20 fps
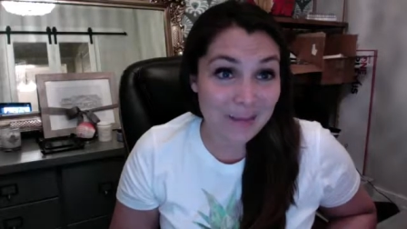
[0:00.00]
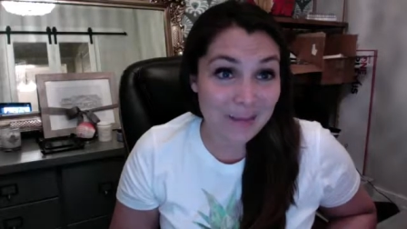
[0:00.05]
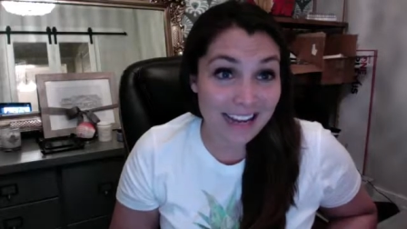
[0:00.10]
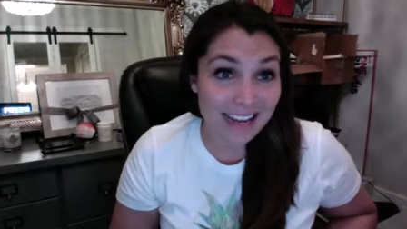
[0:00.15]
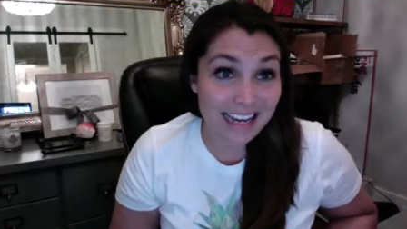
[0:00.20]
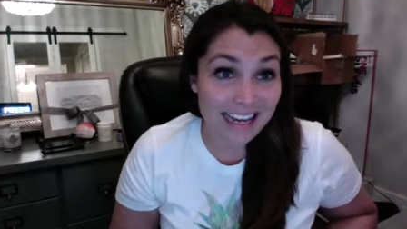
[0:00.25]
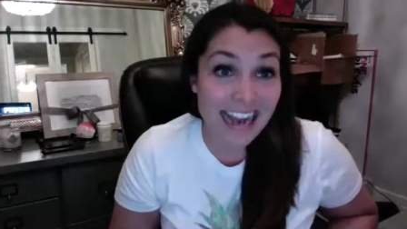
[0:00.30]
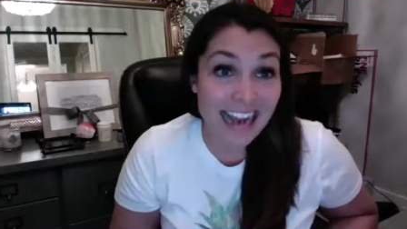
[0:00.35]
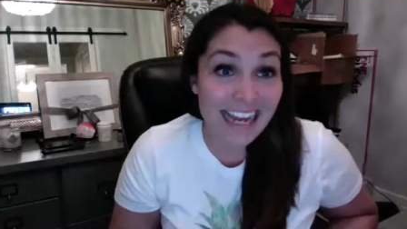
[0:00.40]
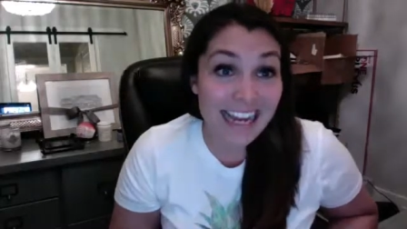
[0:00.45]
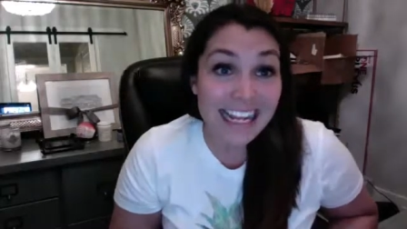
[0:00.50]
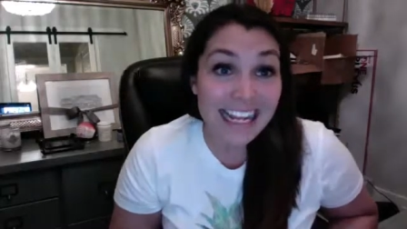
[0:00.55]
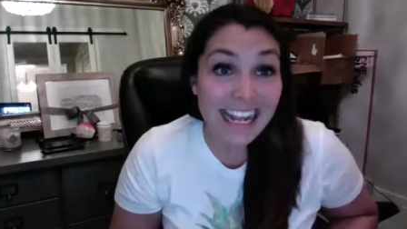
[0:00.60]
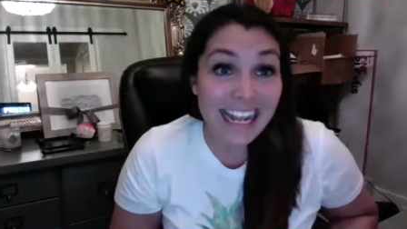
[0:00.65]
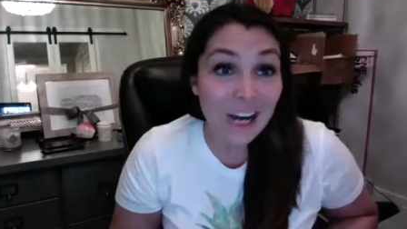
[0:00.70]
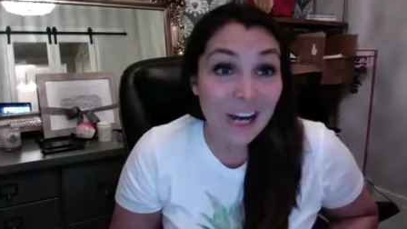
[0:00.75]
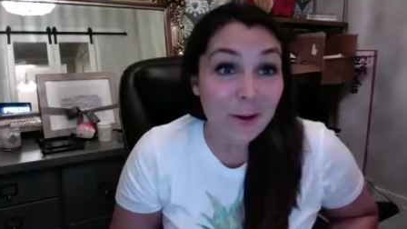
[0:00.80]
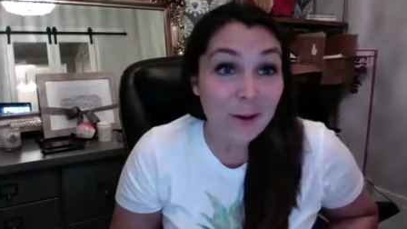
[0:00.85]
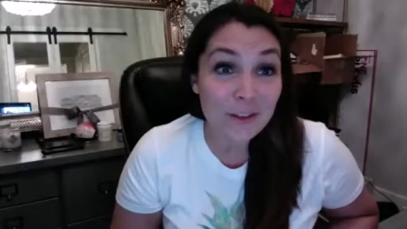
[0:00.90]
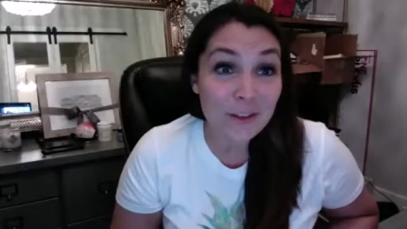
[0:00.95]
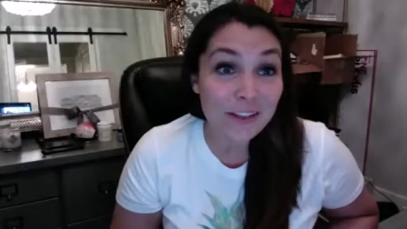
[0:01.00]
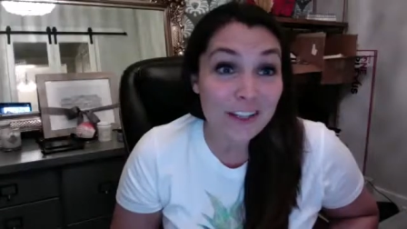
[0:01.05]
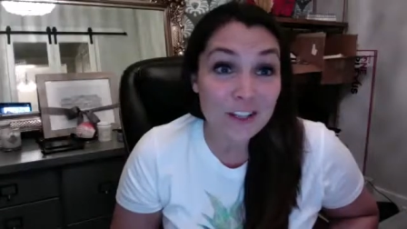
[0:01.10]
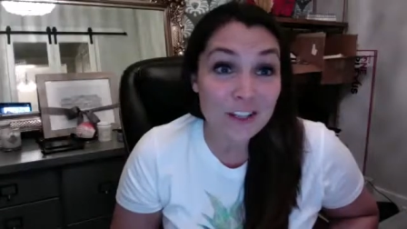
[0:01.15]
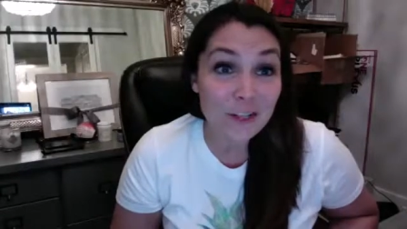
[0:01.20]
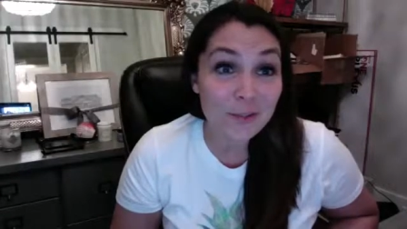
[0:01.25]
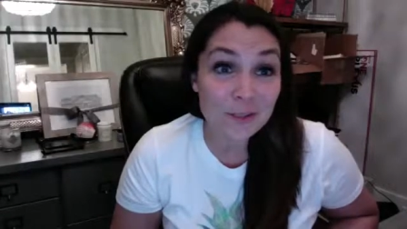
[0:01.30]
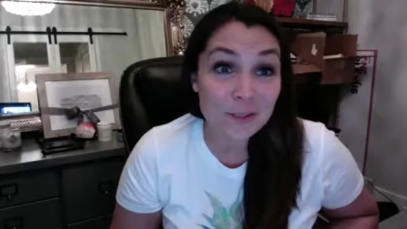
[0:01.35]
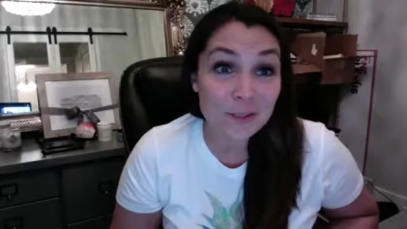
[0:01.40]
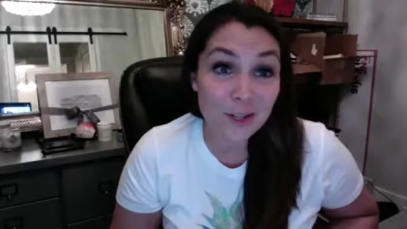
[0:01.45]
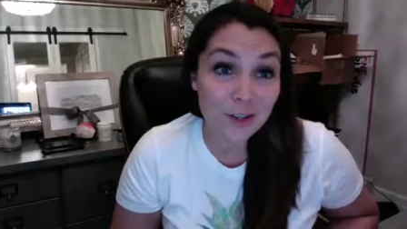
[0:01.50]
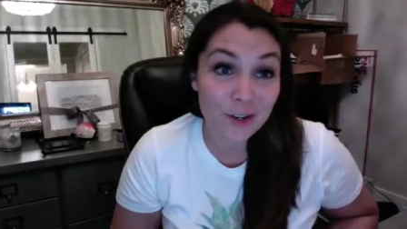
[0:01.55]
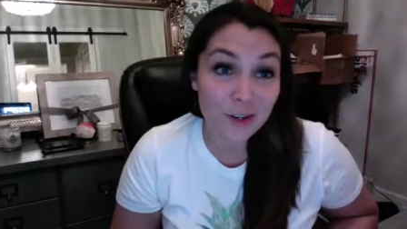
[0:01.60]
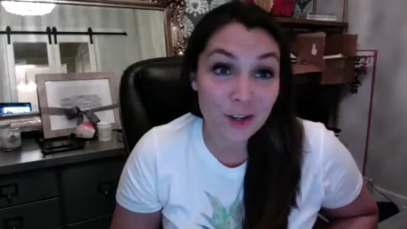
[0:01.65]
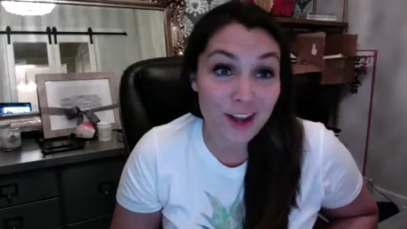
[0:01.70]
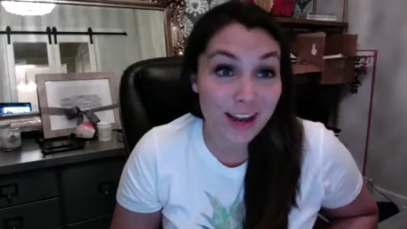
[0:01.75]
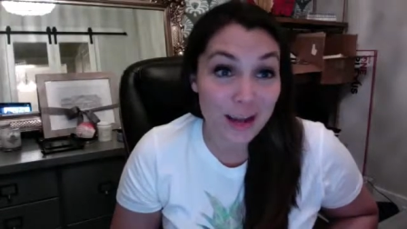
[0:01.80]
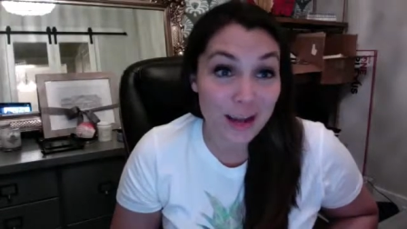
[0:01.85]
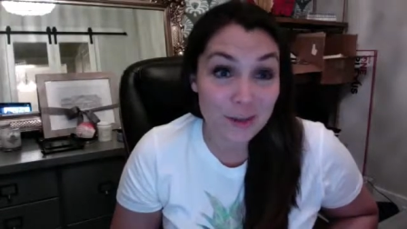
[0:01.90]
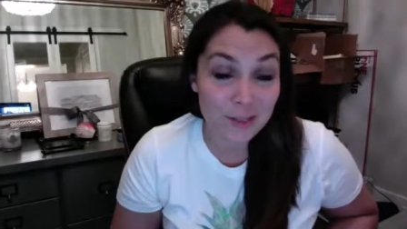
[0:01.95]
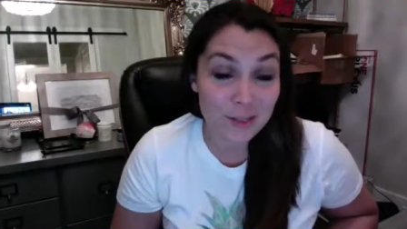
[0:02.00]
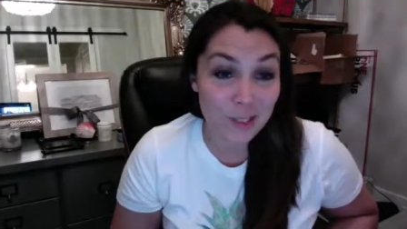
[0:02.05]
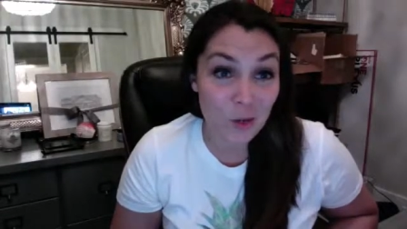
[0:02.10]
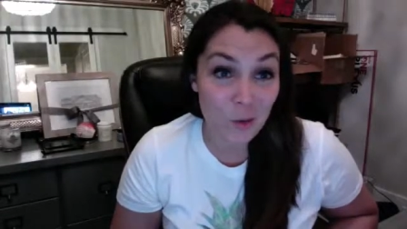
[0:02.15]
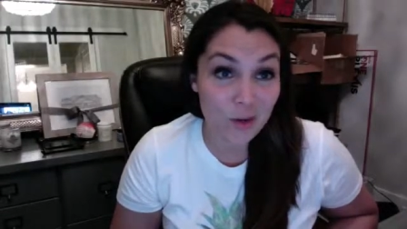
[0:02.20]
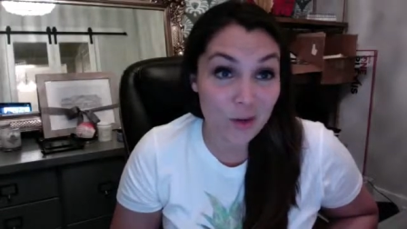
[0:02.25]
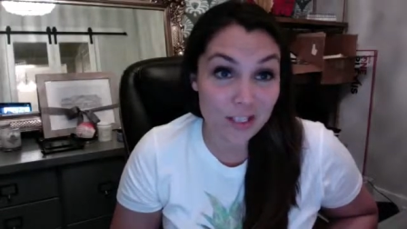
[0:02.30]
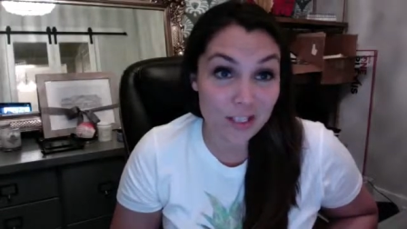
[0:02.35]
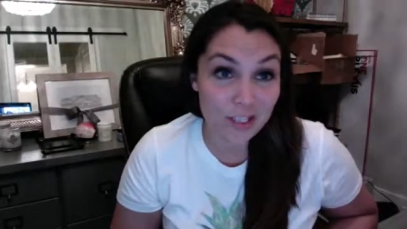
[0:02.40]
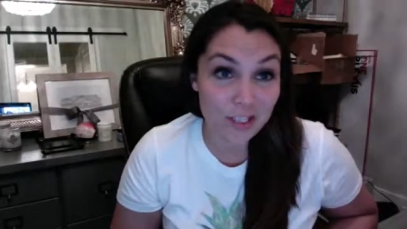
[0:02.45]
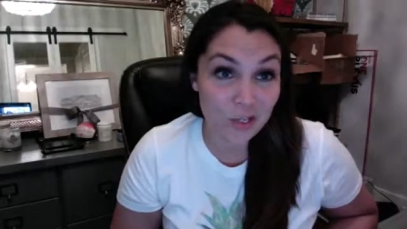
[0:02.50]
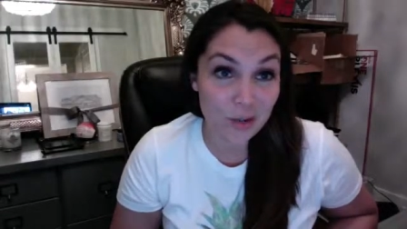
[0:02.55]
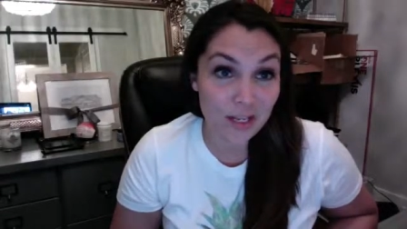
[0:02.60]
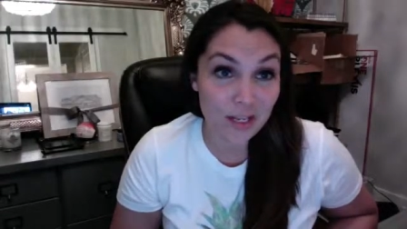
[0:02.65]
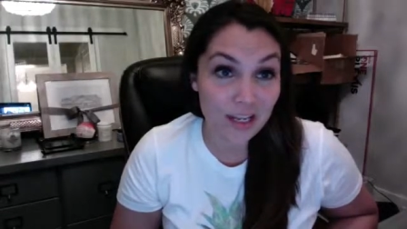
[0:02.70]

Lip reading: I didn't care whether they jumped on or not. I was going to do it.